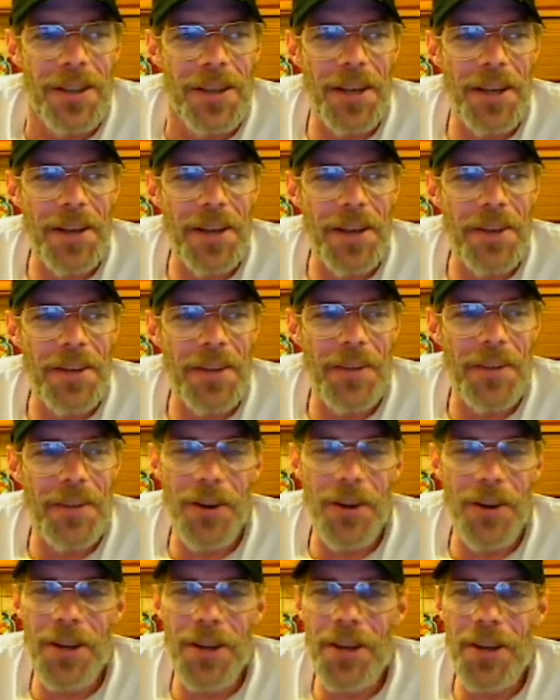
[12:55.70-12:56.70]
And
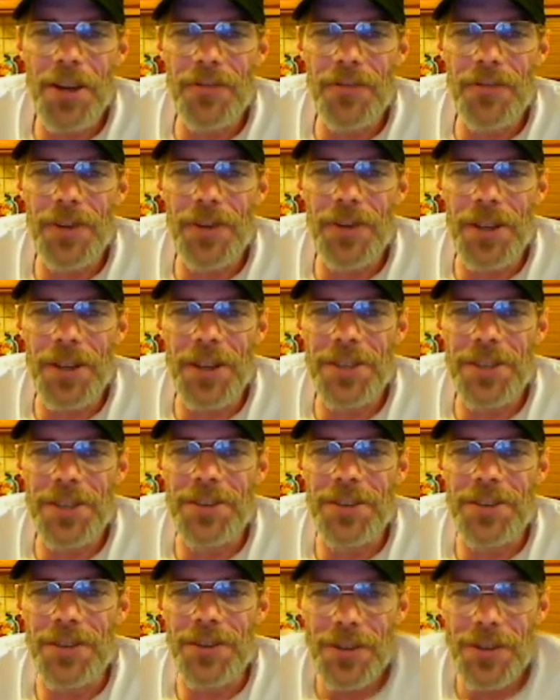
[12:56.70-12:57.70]
they're a lot of fun to
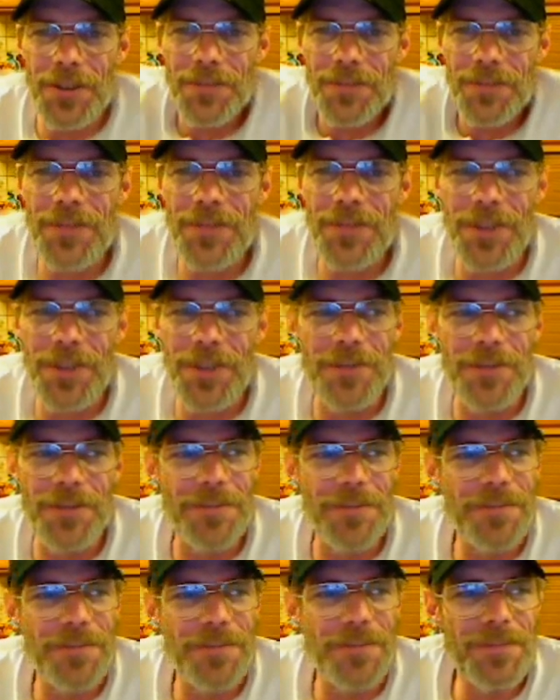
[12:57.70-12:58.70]
listen to. They're
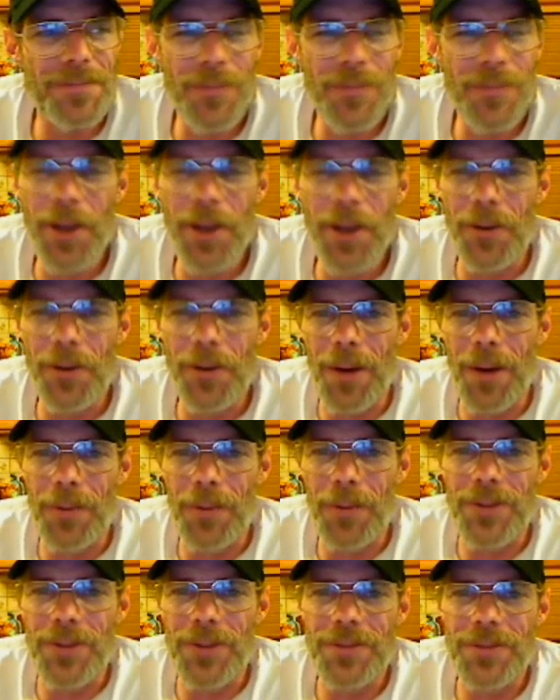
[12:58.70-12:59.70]
radio
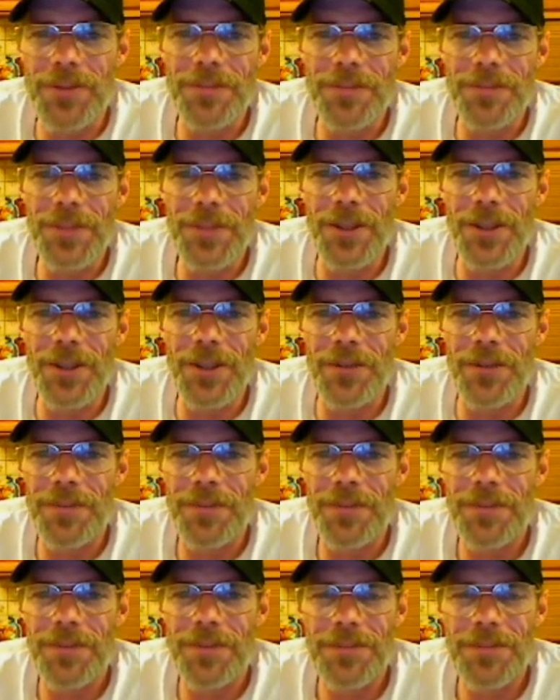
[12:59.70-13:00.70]
operas, you know.
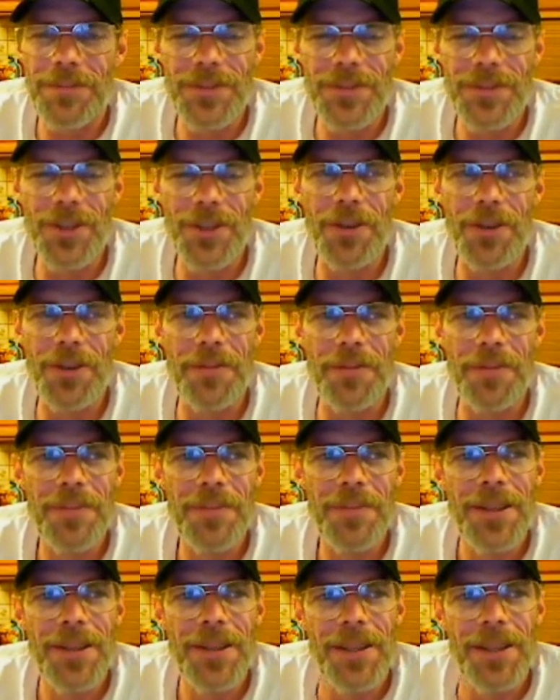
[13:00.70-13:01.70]
So
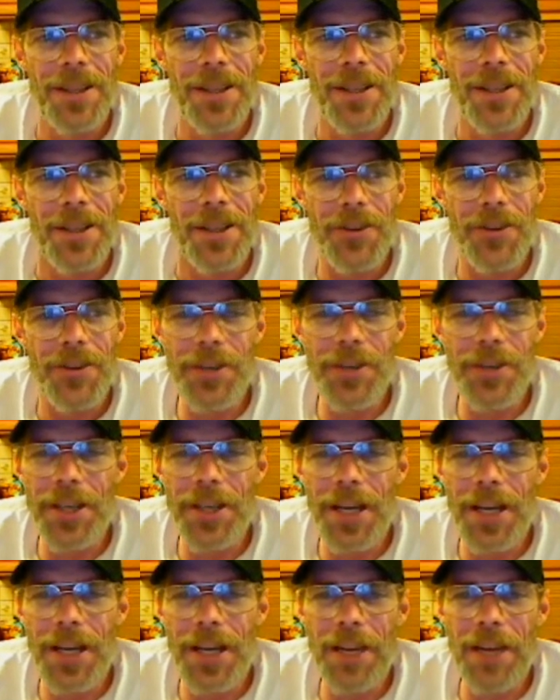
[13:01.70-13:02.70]
you
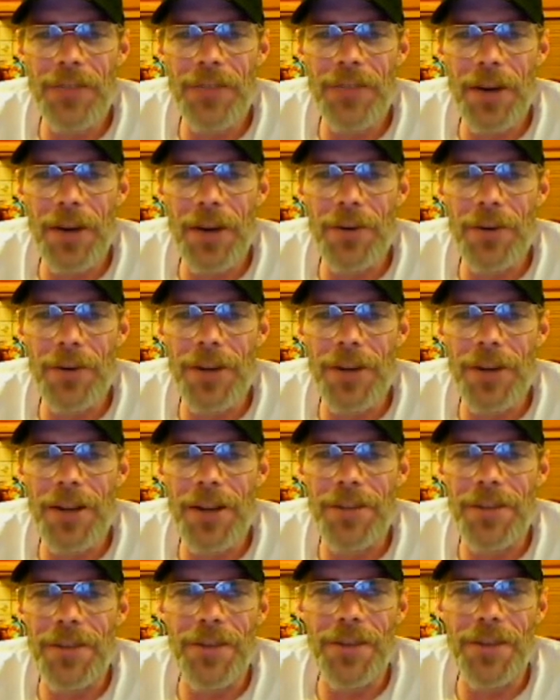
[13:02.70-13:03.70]
get a half hour
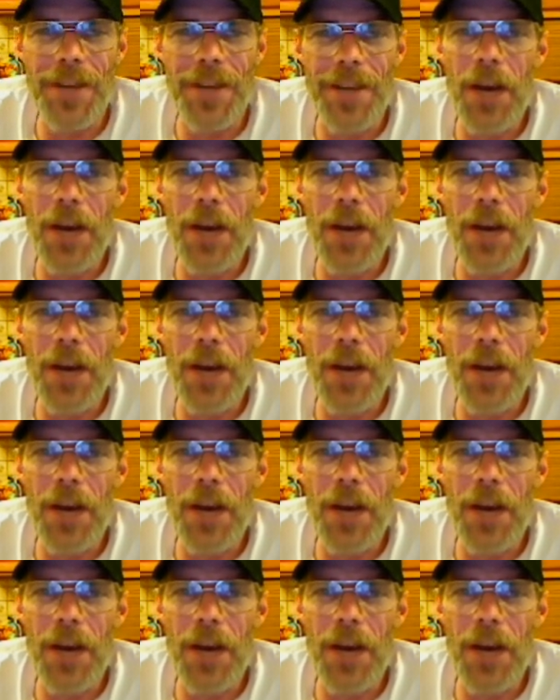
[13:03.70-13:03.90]
or